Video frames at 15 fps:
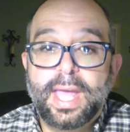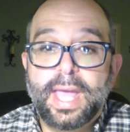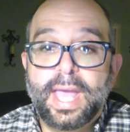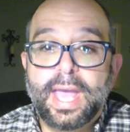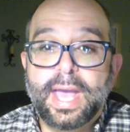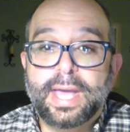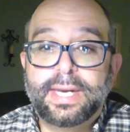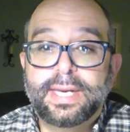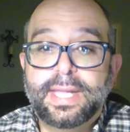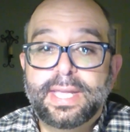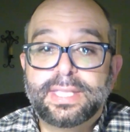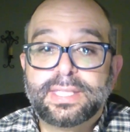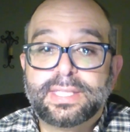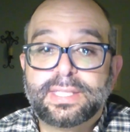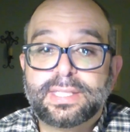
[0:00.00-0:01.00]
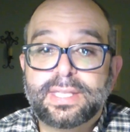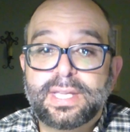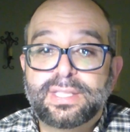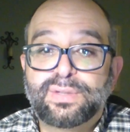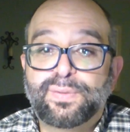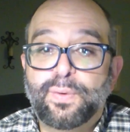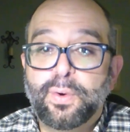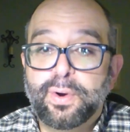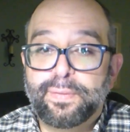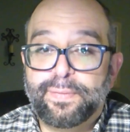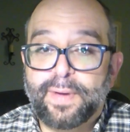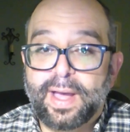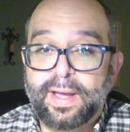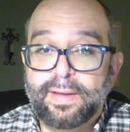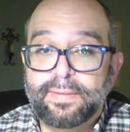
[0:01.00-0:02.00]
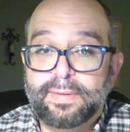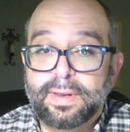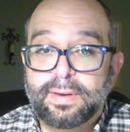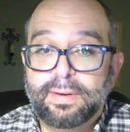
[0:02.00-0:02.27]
and it's fortified.